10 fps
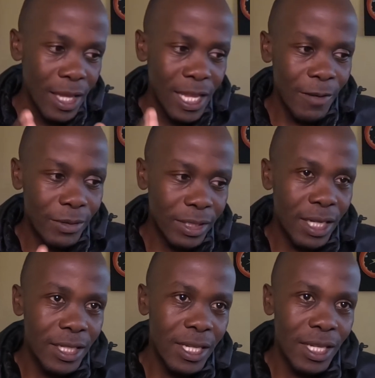they have
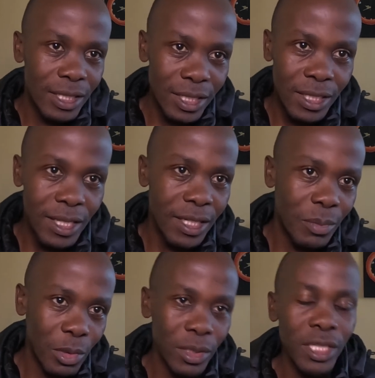studied and seen
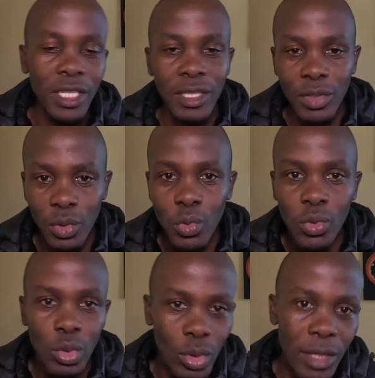that politicians
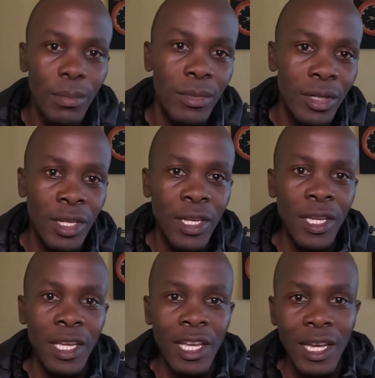use tribe
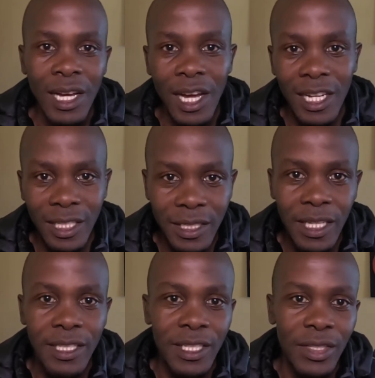and
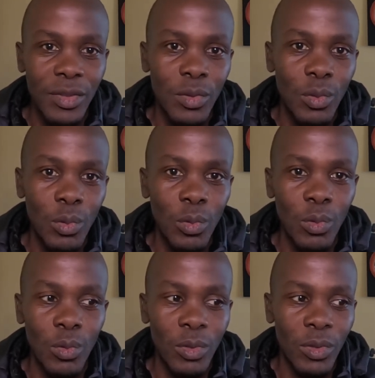churches
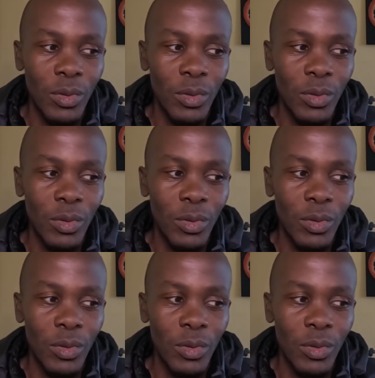to